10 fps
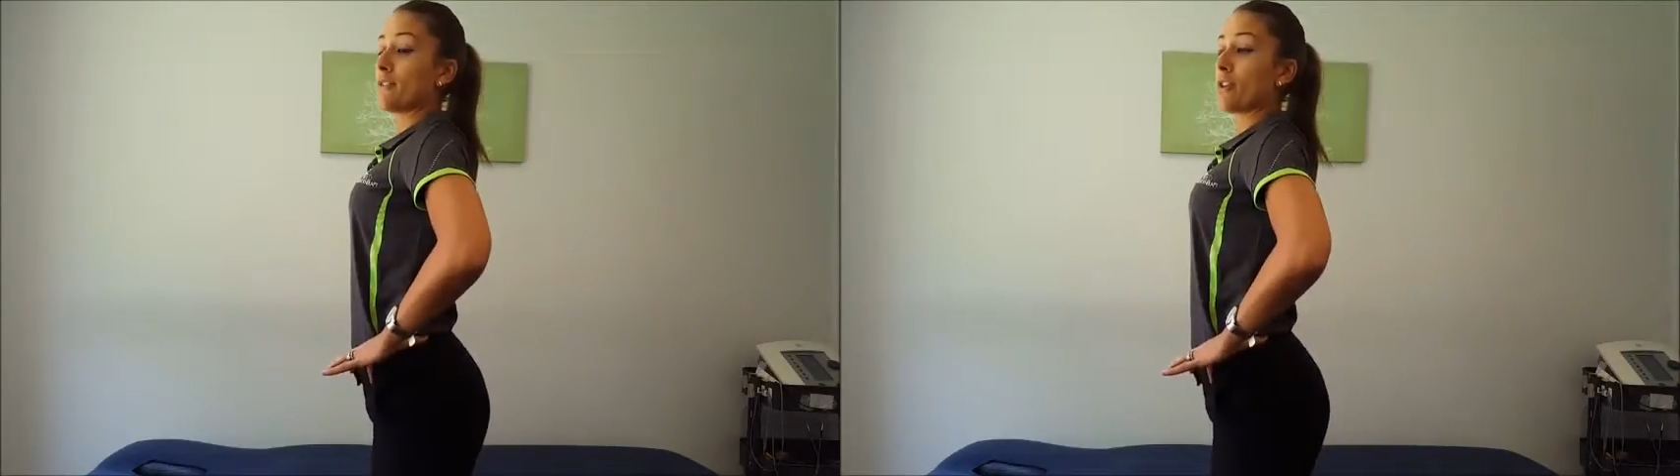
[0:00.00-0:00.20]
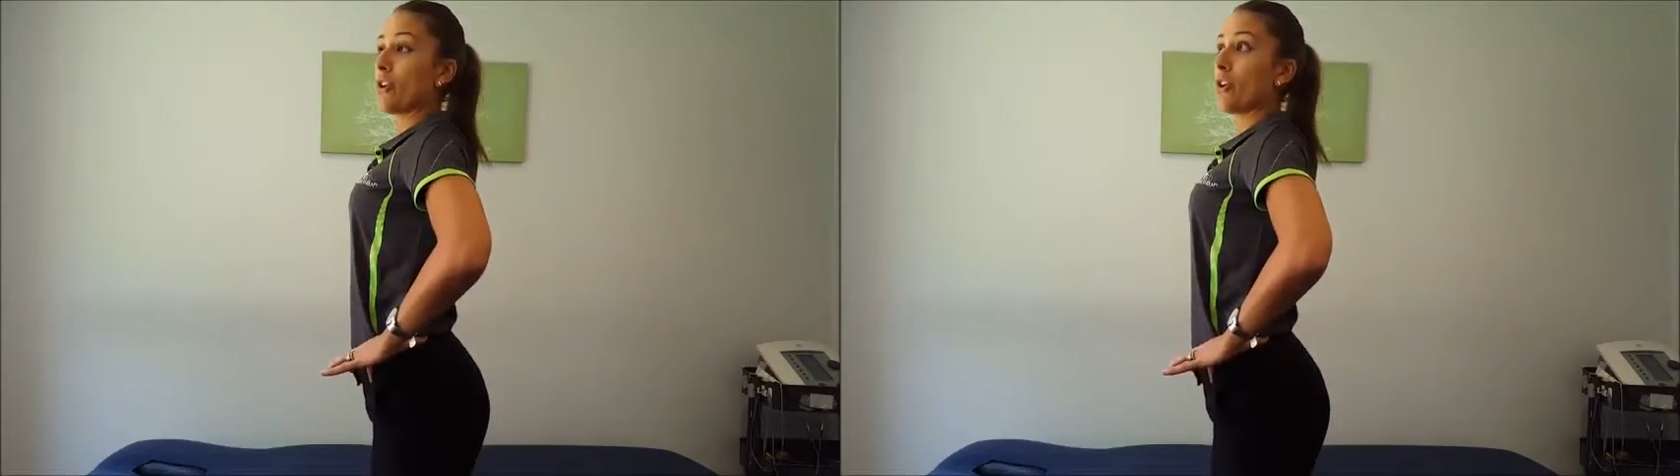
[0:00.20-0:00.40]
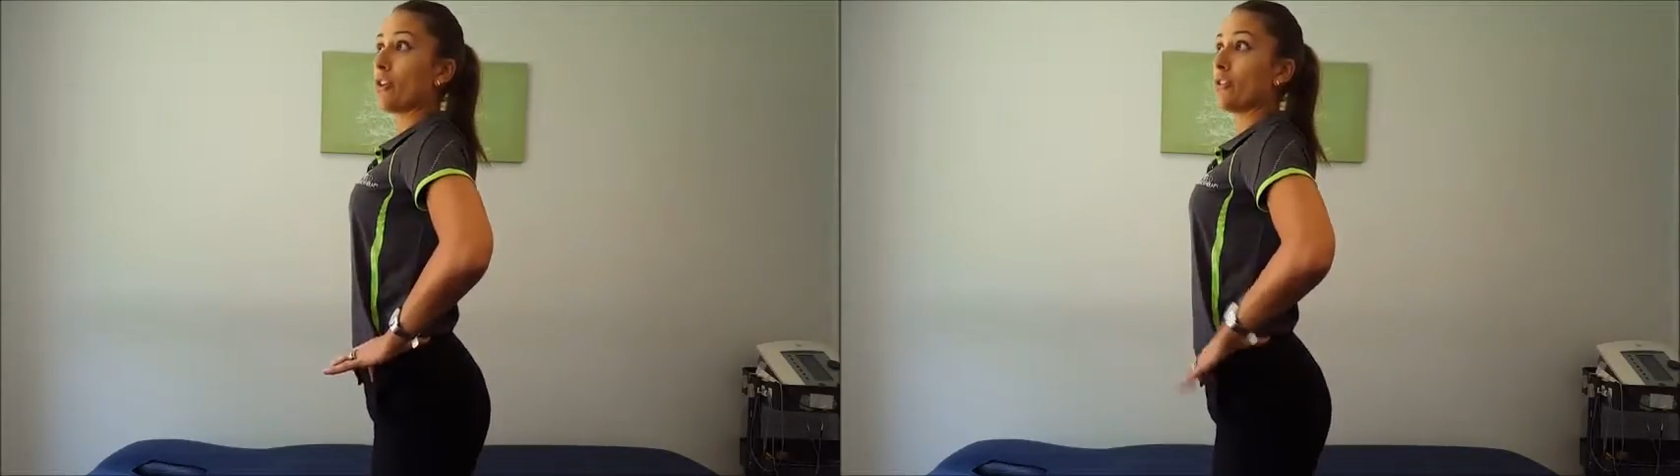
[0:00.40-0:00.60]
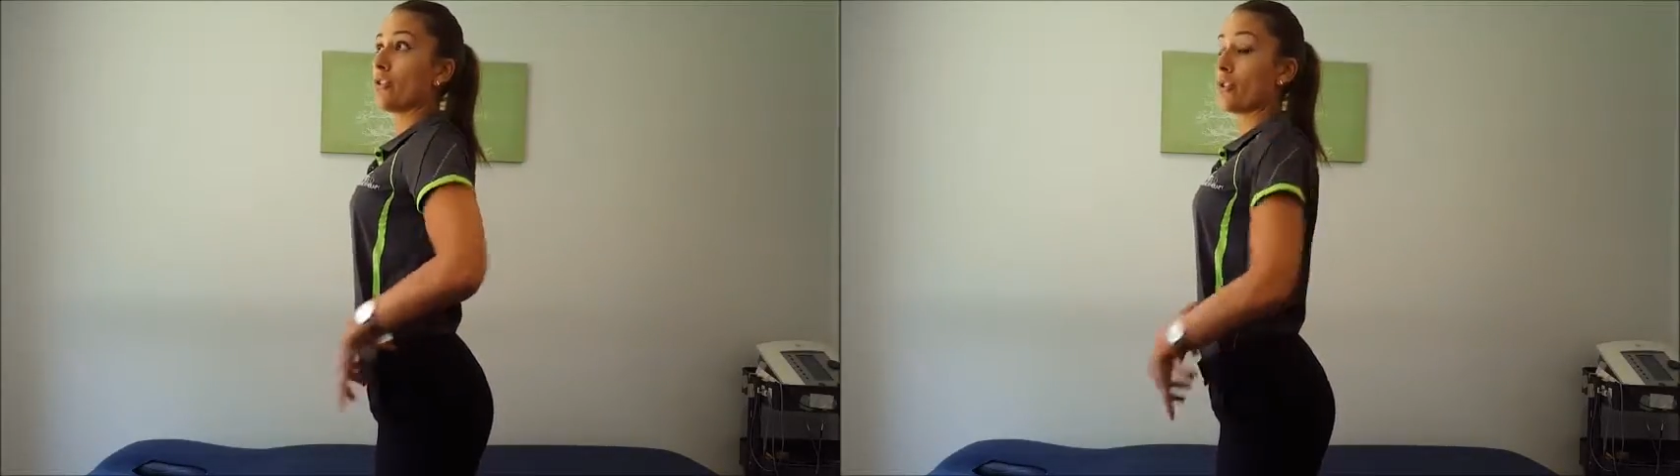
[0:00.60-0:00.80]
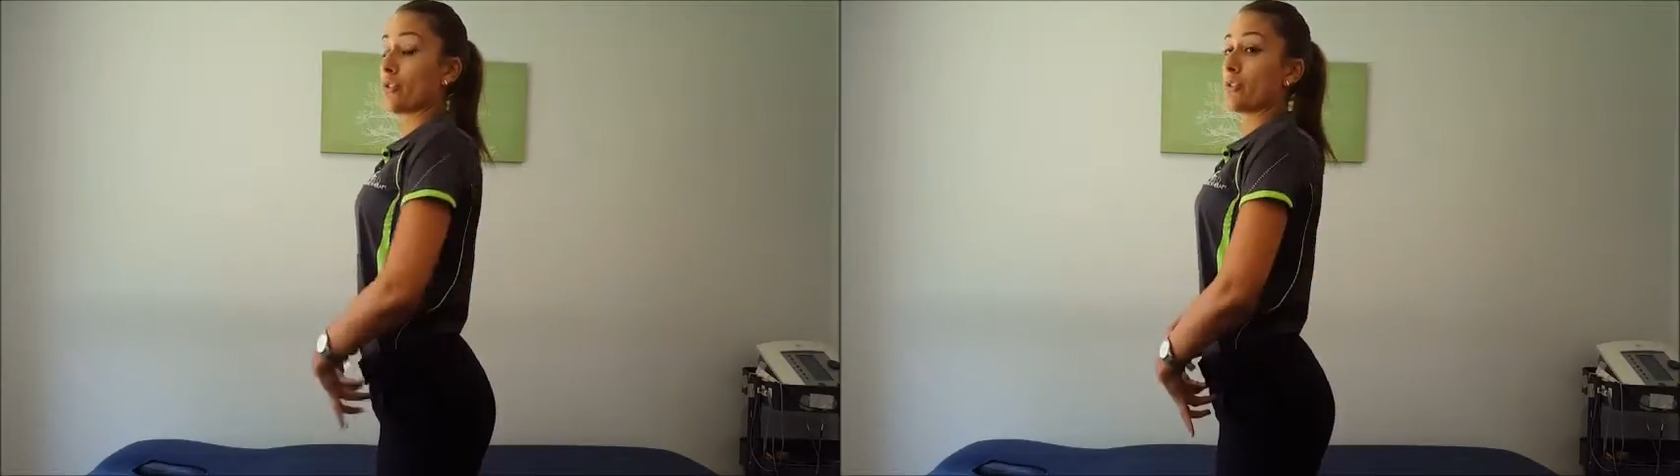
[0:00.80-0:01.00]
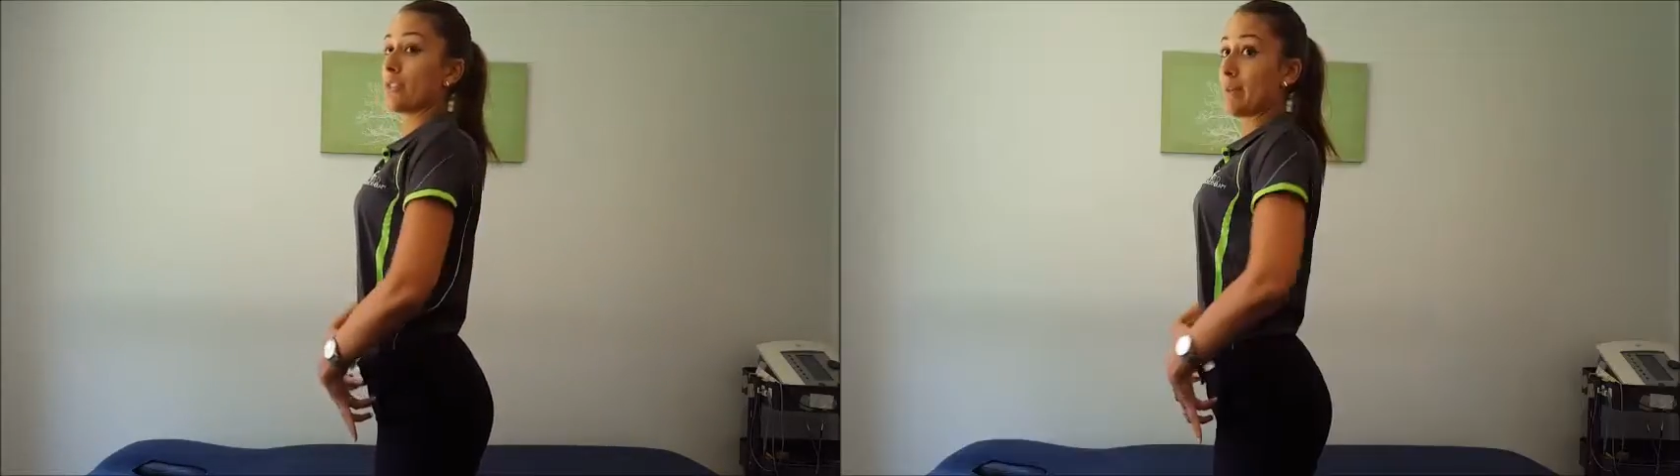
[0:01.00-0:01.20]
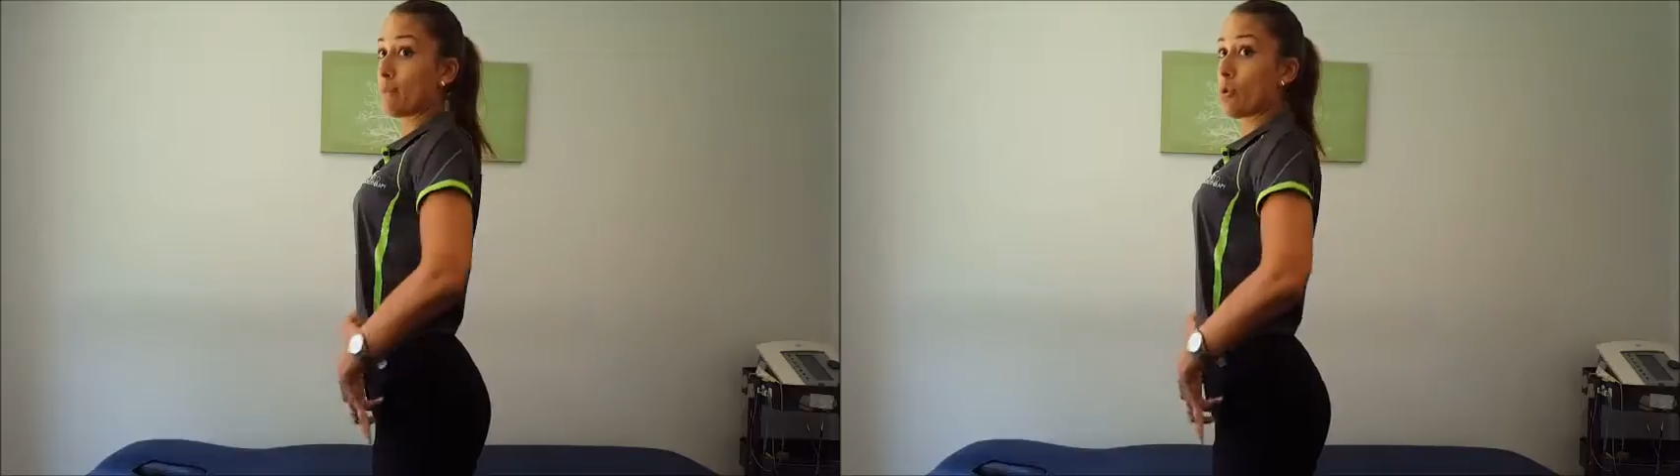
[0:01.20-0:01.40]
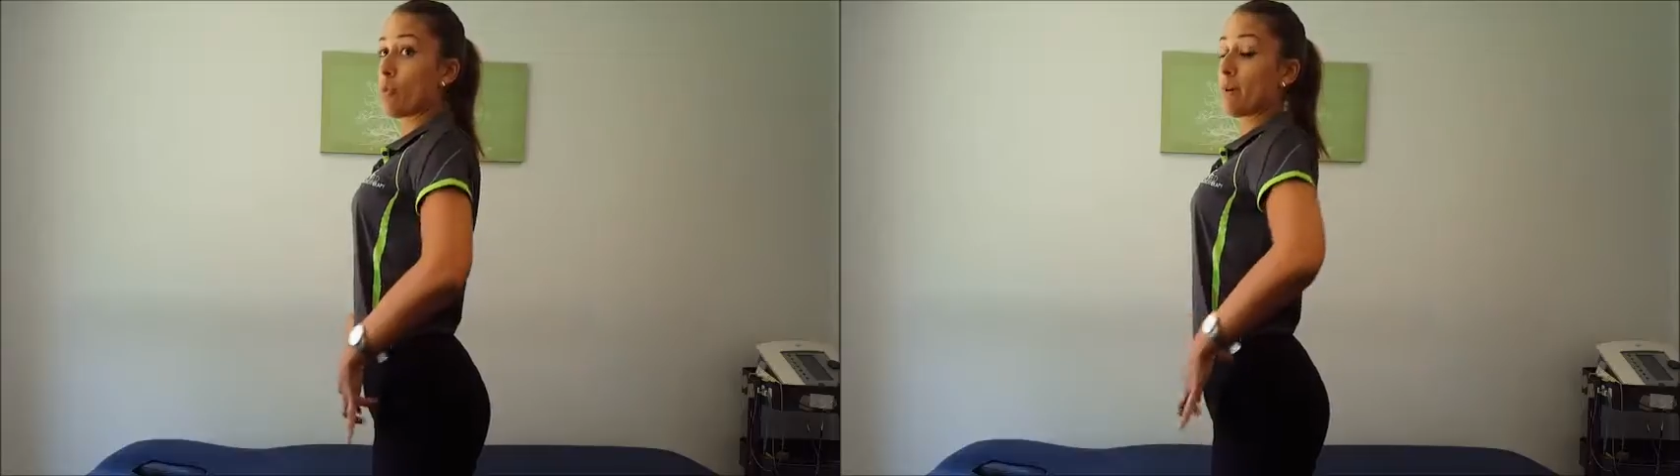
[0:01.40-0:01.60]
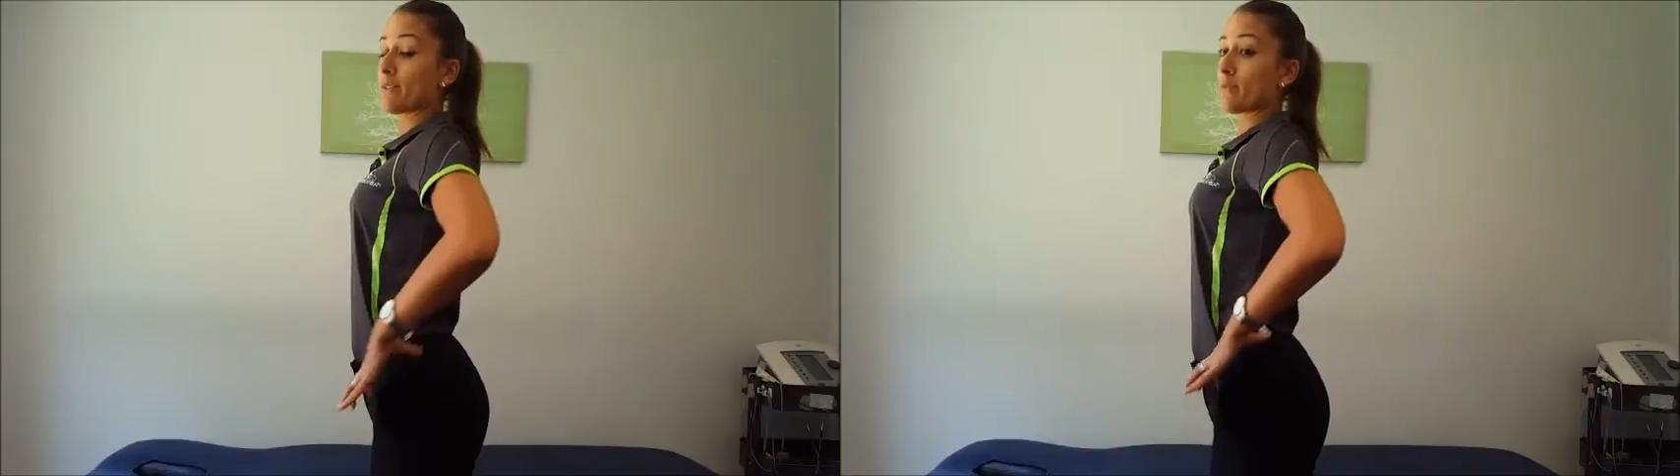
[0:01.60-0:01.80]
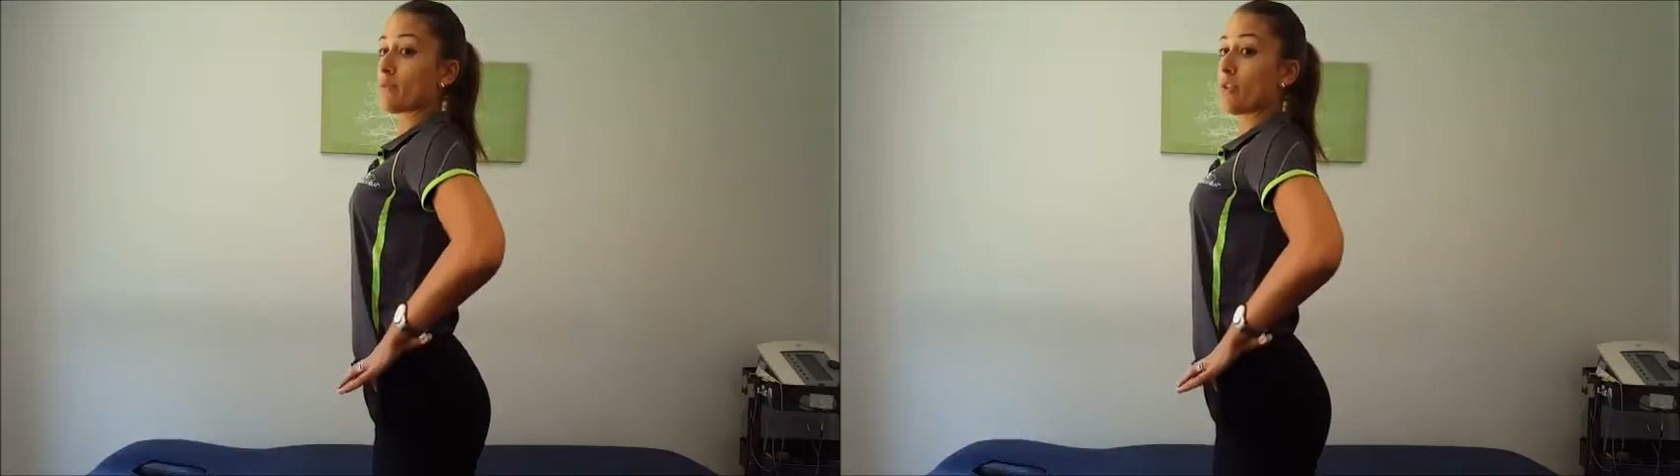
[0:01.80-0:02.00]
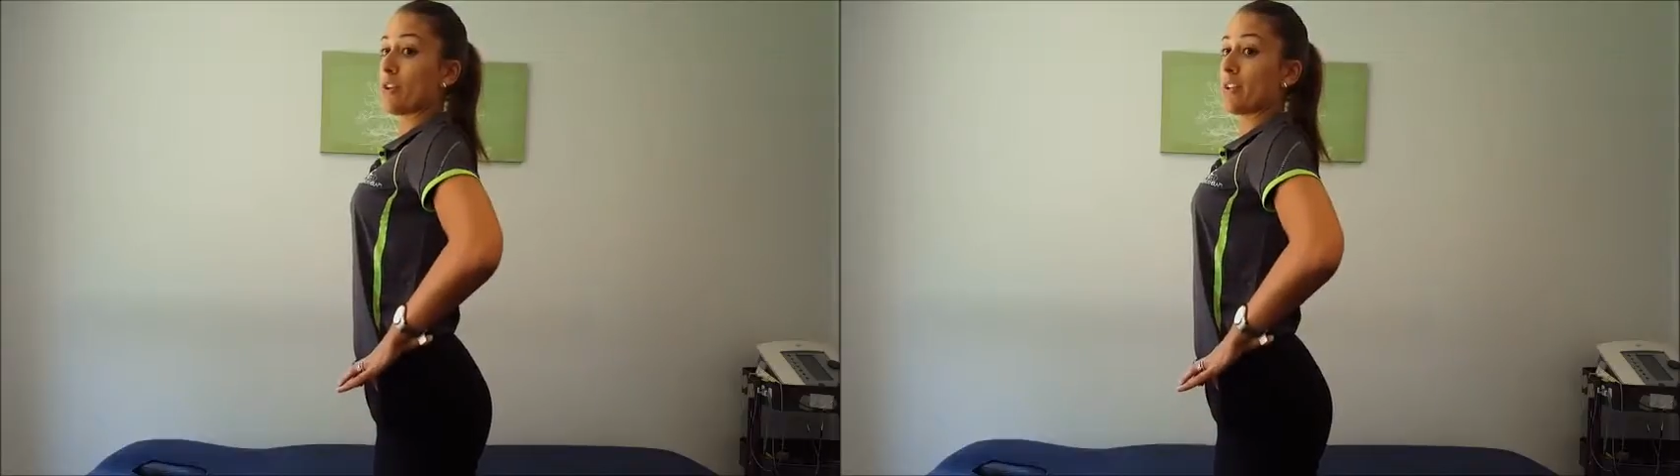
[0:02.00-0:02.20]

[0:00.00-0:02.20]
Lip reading: turn your deep core muscles on